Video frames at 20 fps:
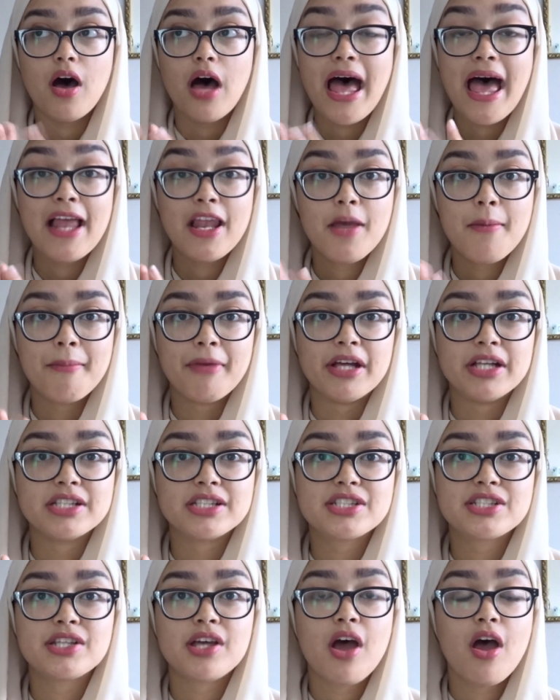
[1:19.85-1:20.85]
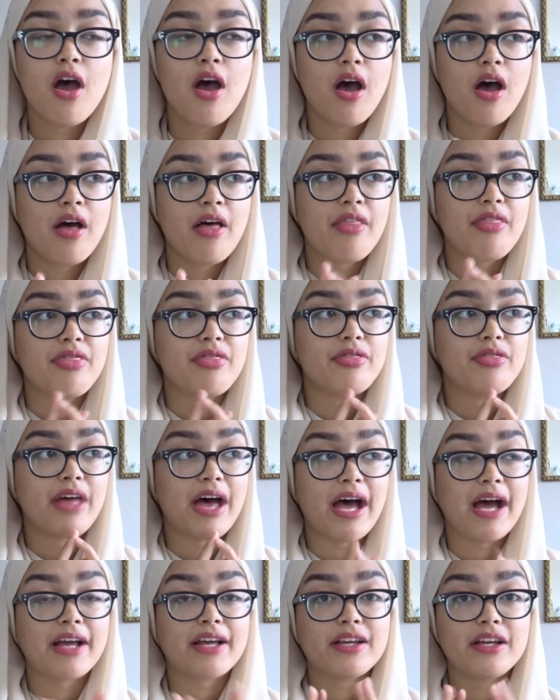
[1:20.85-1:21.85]
elements
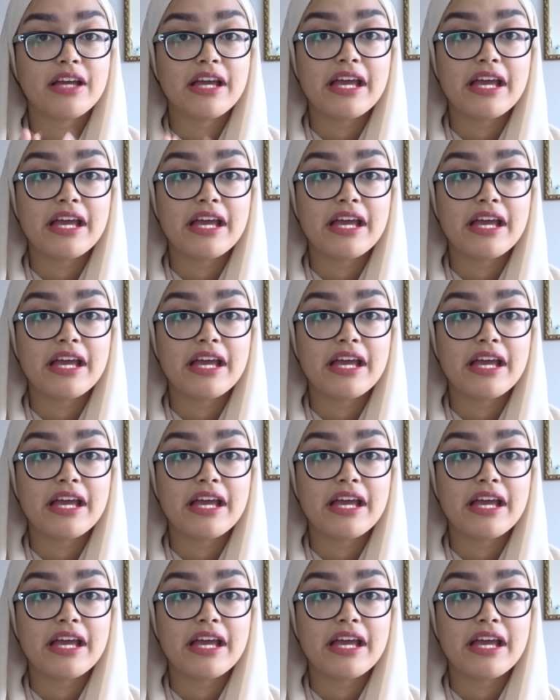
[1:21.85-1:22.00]
that,